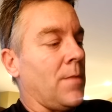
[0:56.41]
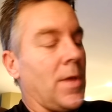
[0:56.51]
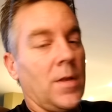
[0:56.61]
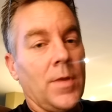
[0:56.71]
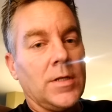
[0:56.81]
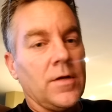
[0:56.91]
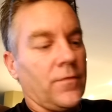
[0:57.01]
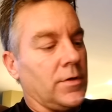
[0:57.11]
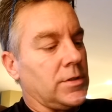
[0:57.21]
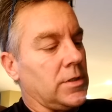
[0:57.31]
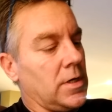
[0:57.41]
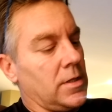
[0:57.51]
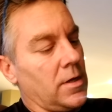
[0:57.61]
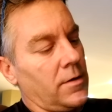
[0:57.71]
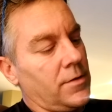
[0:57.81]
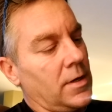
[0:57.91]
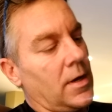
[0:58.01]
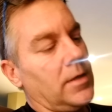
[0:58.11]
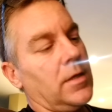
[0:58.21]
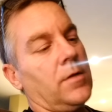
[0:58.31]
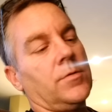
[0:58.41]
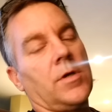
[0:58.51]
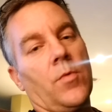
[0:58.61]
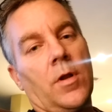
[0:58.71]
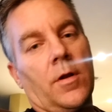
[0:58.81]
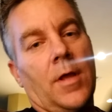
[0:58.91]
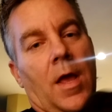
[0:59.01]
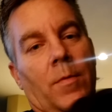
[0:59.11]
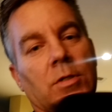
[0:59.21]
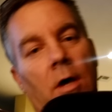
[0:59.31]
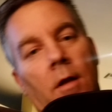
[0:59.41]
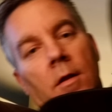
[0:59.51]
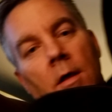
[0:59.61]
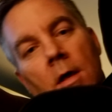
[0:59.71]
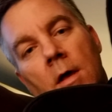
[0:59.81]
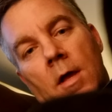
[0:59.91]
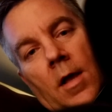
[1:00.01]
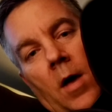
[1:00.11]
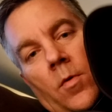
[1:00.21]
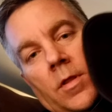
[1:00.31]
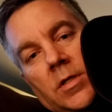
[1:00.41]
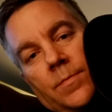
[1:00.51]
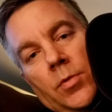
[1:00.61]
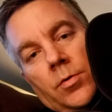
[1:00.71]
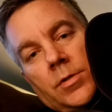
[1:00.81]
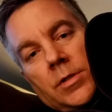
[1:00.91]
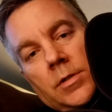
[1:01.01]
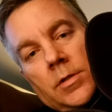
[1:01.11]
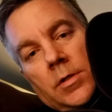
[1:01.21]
Made a big difference. The other thing I did was I went onto Amazon and got one of these boots.